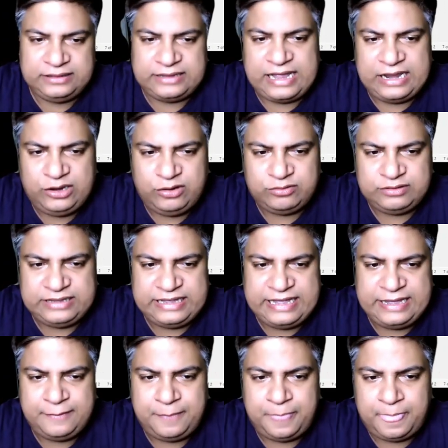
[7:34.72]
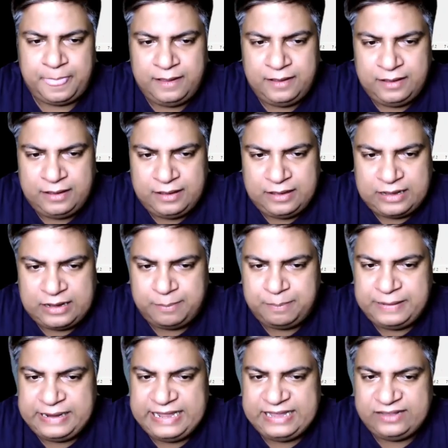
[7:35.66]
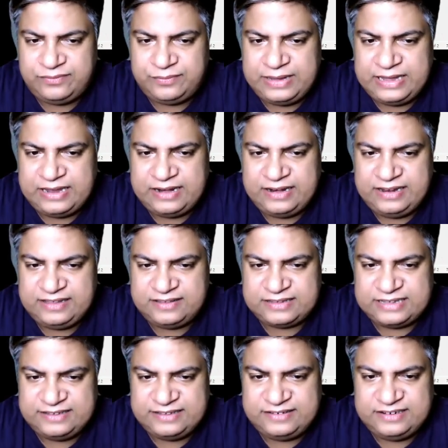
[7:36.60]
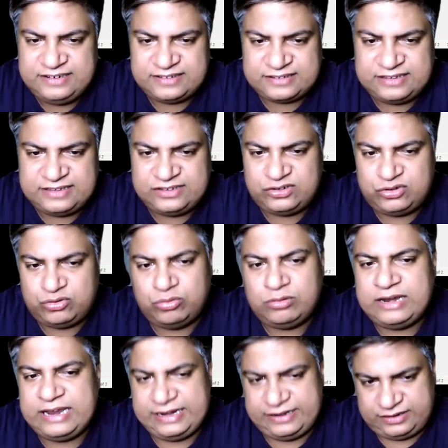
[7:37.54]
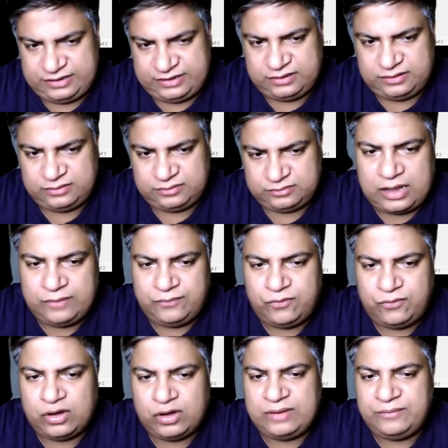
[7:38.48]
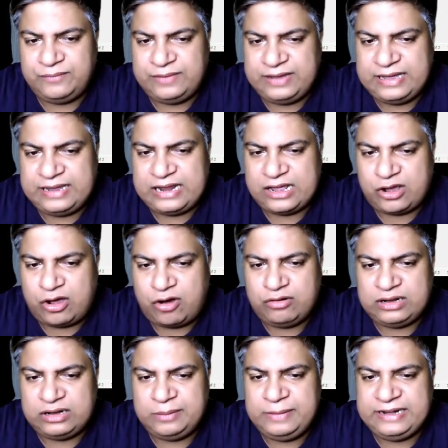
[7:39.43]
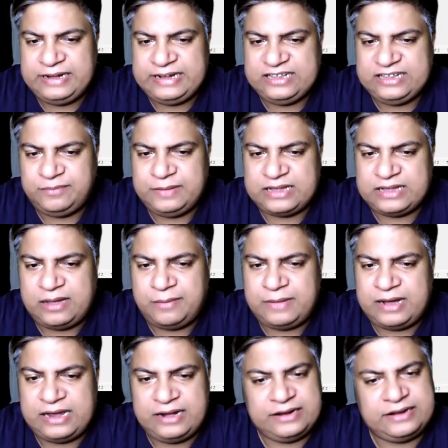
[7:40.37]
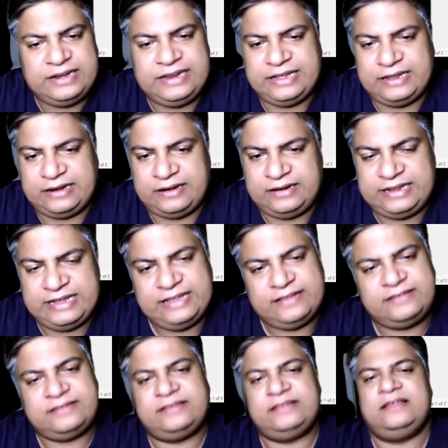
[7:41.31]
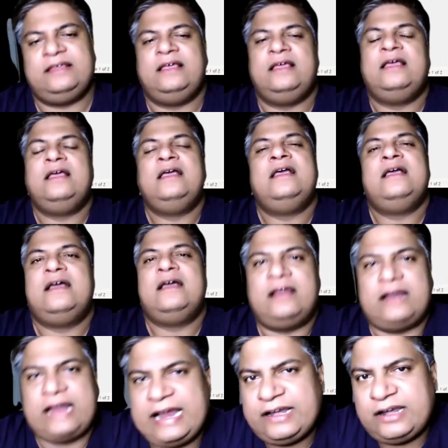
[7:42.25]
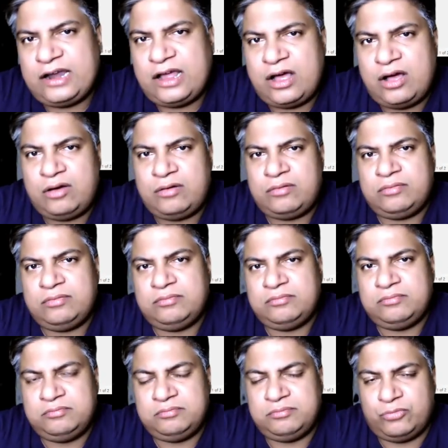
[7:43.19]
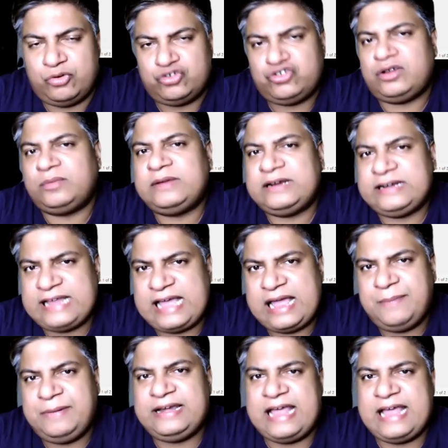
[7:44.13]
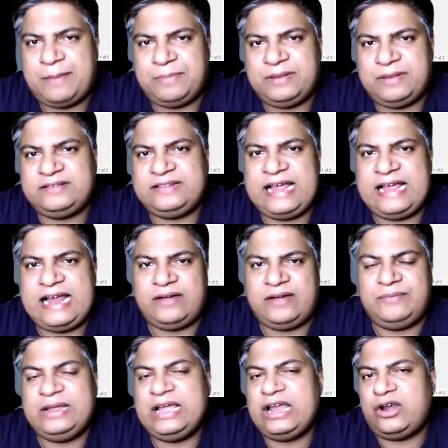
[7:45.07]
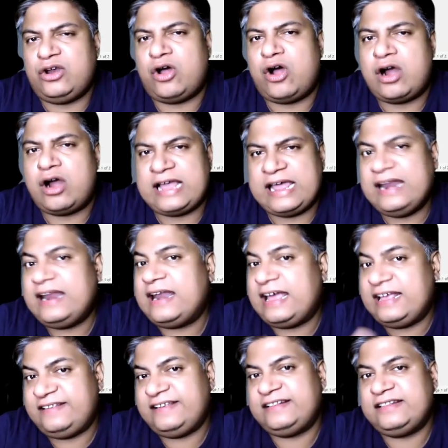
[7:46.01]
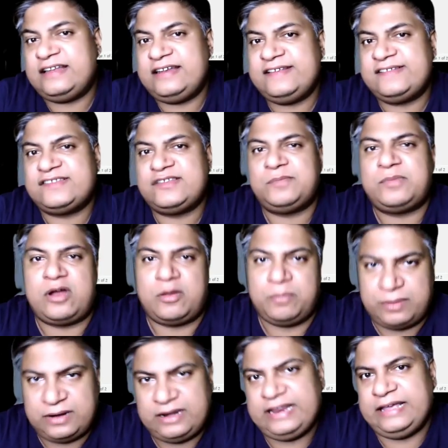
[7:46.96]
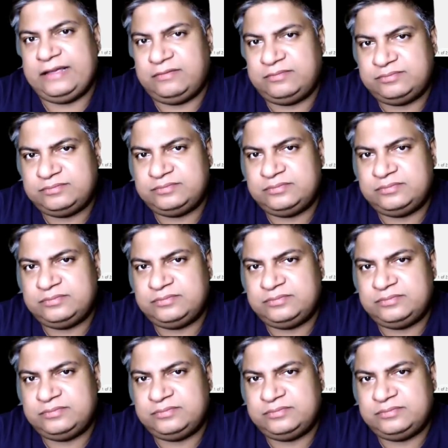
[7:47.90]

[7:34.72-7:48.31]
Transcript: Then you see a place where risk is discussed too late, a forum where accountabilities become unclear. Yes, right now, most of the time it happens that we are not analyzing the risk properly,